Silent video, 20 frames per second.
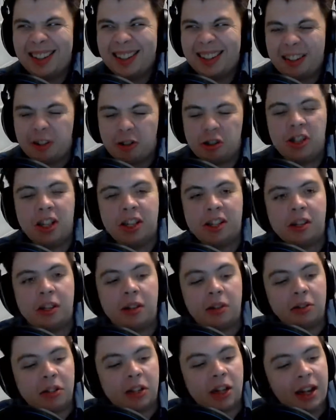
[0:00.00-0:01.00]
Gosh, that's a
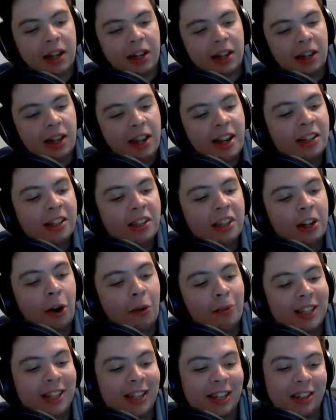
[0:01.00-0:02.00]
long title. Here's the
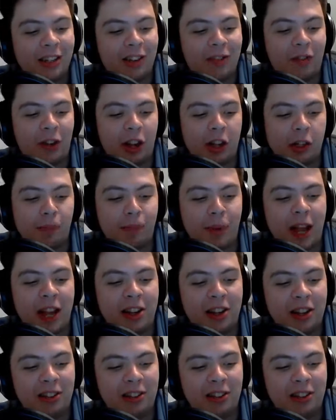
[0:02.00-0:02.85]
common sense advice bed.